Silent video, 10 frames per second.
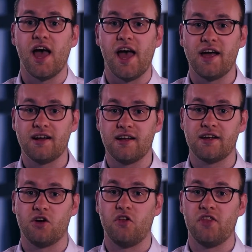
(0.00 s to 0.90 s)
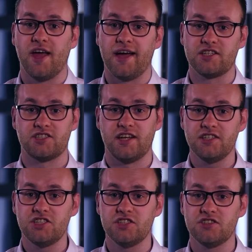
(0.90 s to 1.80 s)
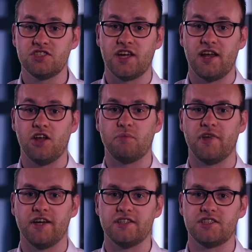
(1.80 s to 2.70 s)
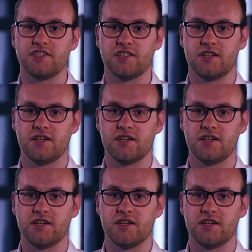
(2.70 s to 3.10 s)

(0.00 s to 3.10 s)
and click on Extensions and Updates.